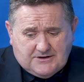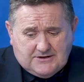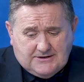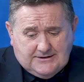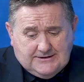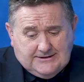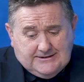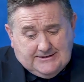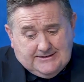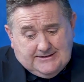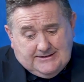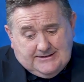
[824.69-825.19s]
But
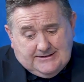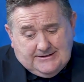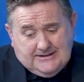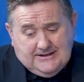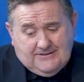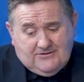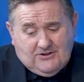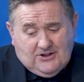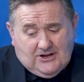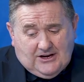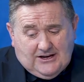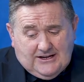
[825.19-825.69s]

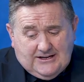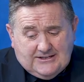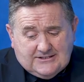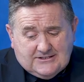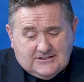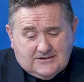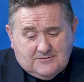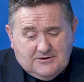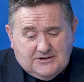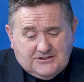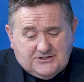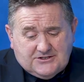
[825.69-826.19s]

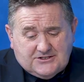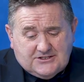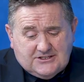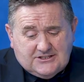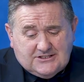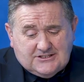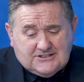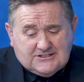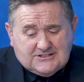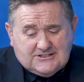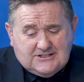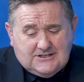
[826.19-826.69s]
nevertheless, it'll be
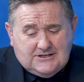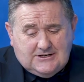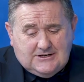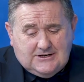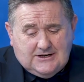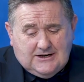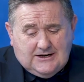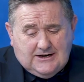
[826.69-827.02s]
interesting to see,